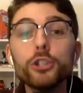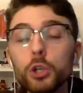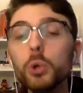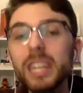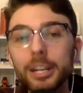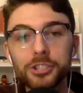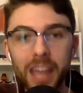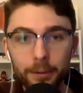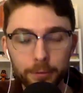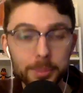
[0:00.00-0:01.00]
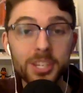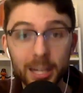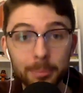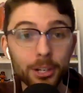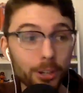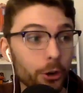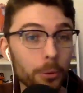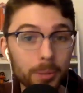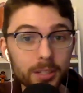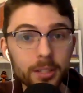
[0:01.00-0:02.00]
2 years out from the signing period
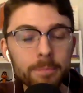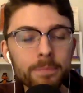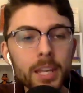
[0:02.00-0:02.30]
opened.